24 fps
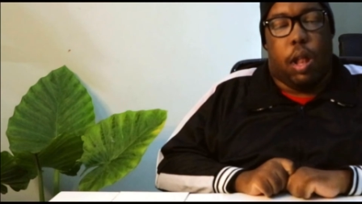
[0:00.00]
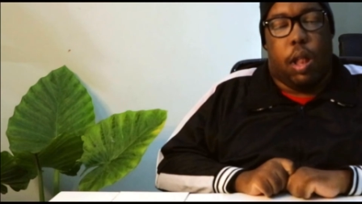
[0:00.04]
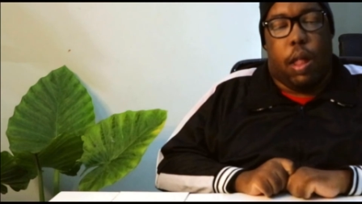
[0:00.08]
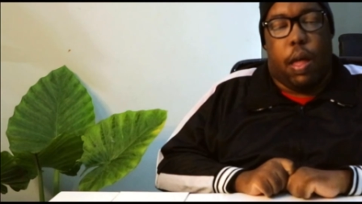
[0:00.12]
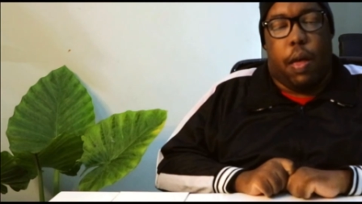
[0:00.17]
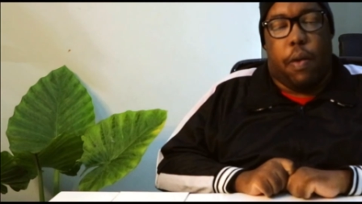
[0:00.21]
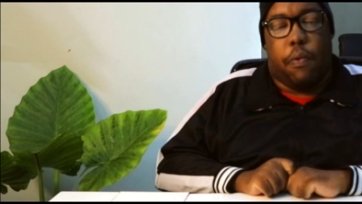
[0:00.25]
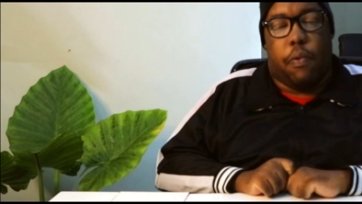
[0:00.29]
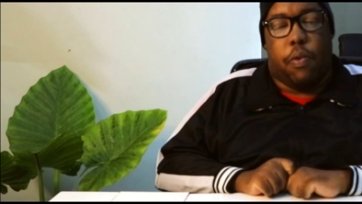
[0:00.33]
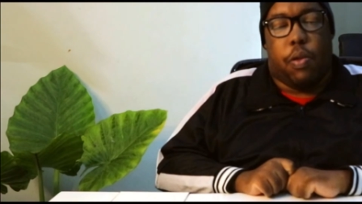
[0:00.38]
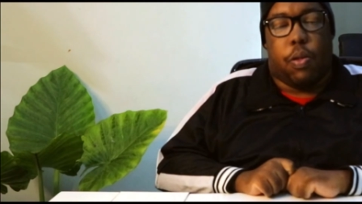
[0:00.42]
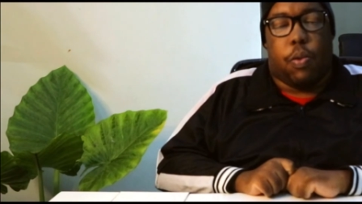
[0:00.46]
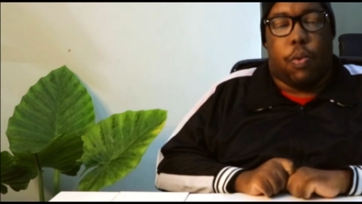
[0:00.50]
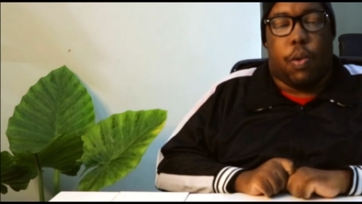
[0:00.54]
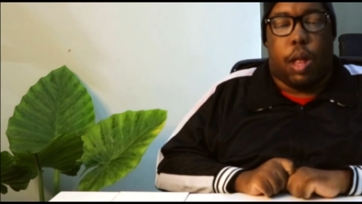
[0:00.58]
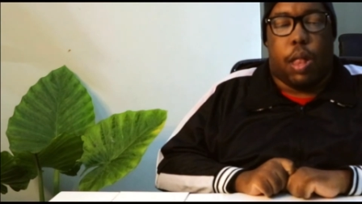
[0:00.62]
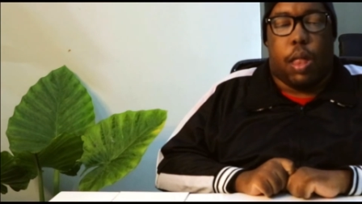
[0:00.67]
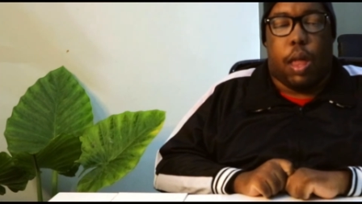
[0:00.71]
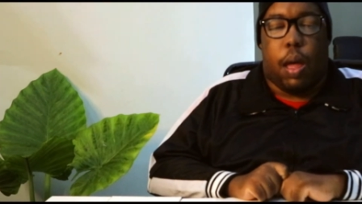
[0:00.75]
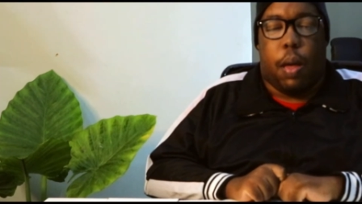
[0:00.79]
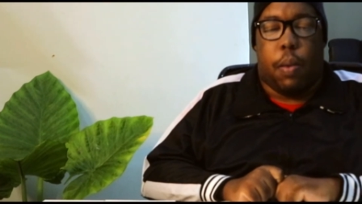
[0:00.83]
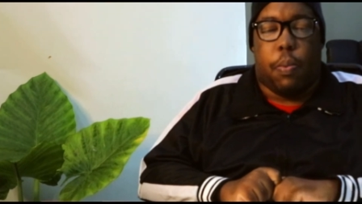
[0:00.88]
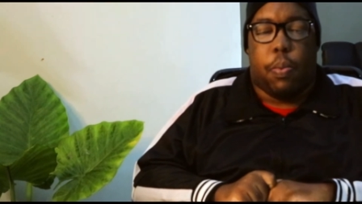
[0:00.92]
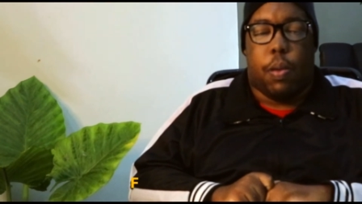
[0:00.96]
Life is
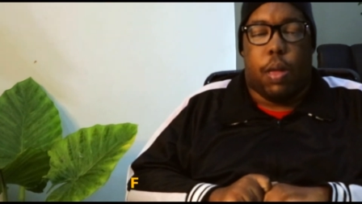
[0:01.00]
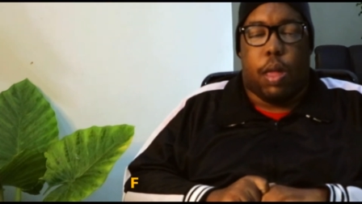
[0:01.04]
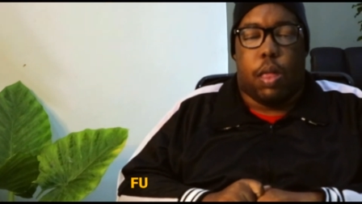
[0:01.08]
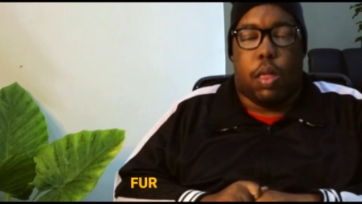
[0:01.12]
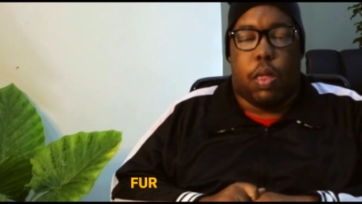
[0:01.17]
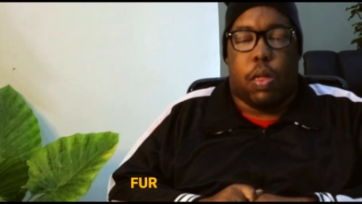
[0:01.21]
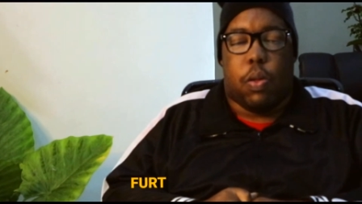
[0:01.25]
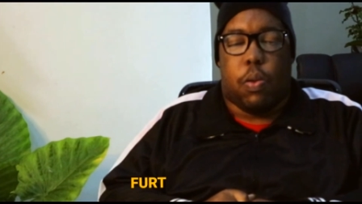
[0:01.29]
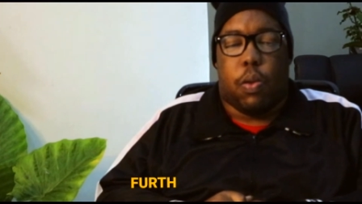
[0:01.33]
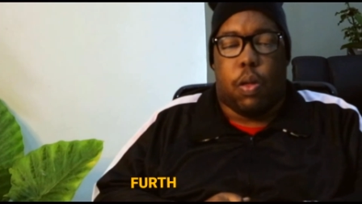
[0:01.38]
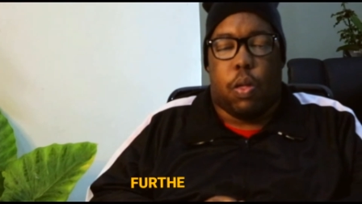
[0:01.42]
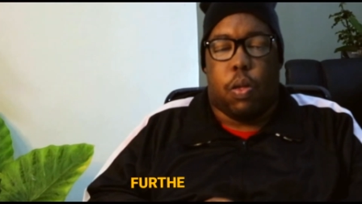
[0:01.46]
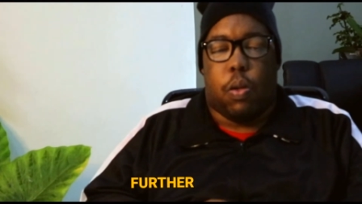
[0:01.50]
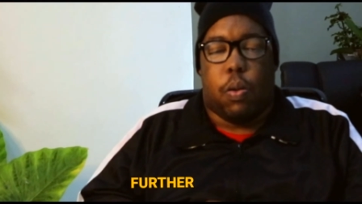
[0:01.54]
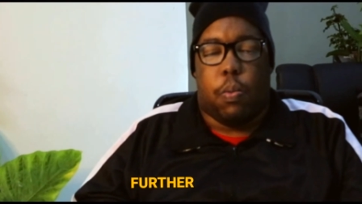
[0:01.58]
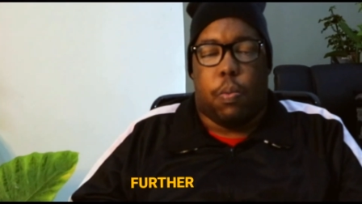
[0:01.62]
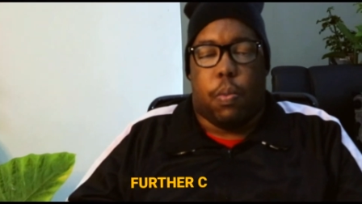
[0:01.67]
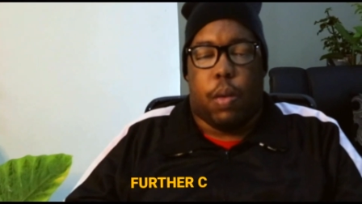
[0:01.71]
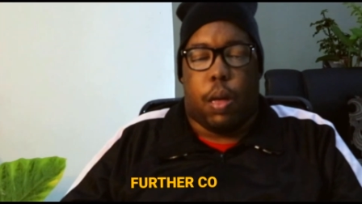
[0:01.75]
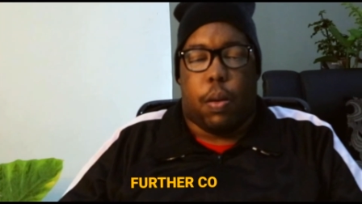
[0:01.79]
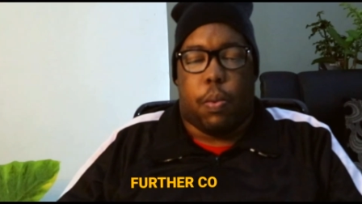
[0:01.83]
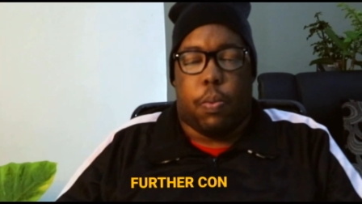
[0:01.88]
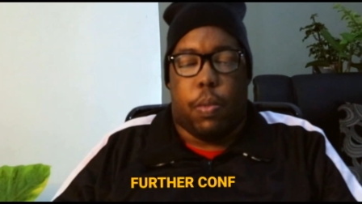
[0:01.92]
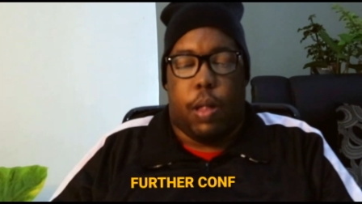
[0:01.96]
what happens, you
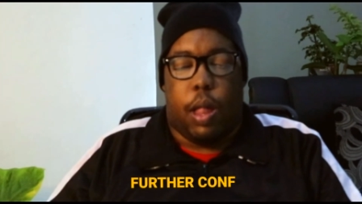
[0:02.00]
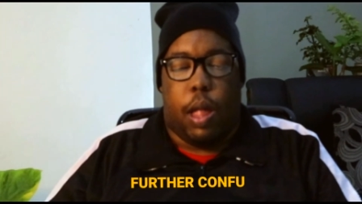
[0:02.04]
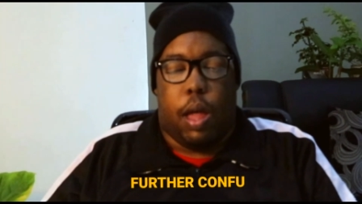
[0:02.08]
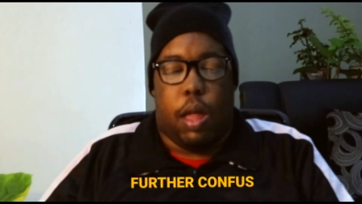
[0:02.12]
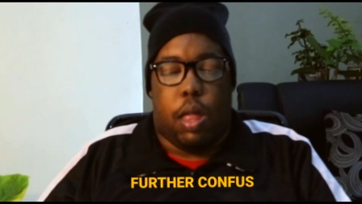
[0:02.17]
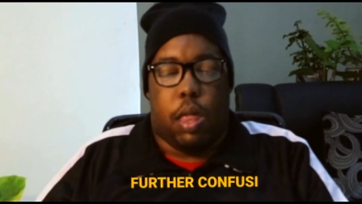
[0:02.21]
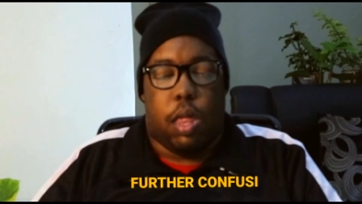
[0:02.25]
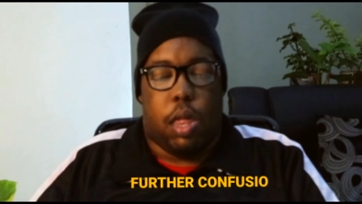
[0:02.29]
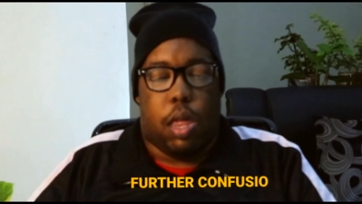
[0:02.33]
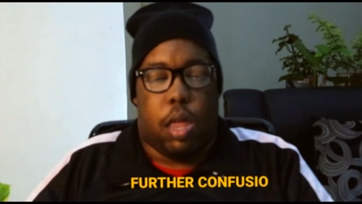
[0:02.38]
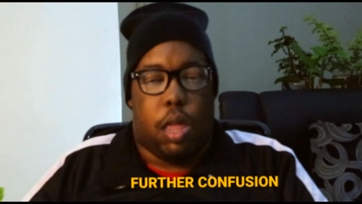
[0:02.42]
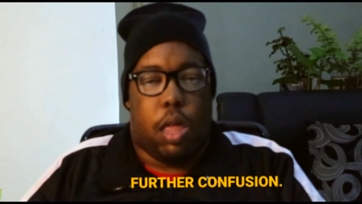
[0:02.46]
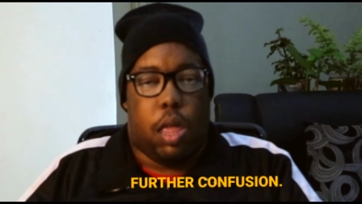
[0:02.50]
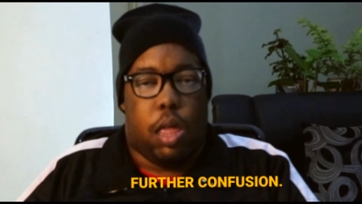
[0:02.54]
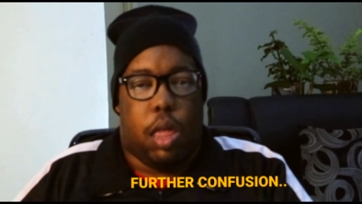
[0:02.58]
make plans.